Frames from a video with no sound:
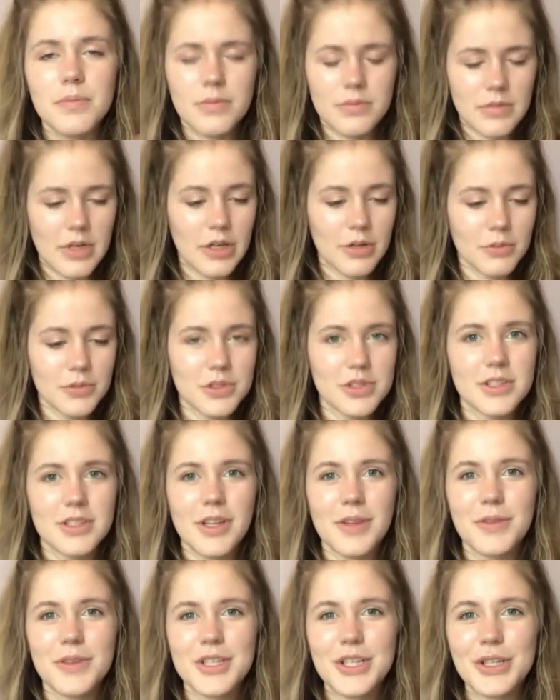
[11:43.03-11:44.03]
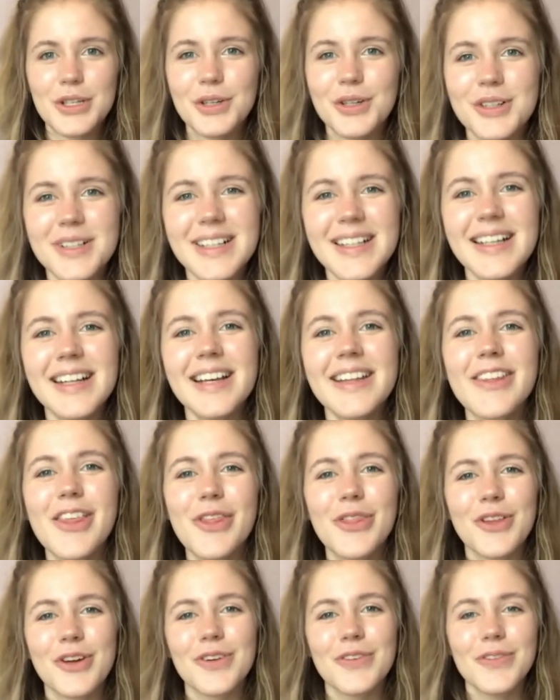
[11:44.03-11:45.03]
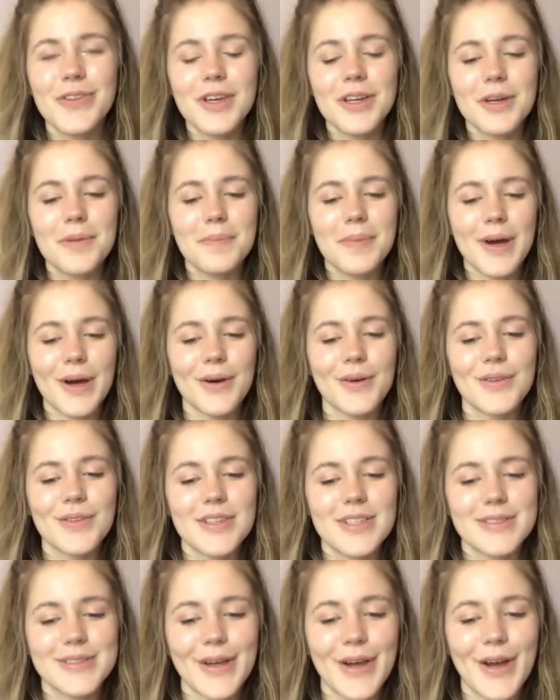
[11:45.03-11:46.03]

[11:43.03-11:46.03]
I almost did too. The third thing about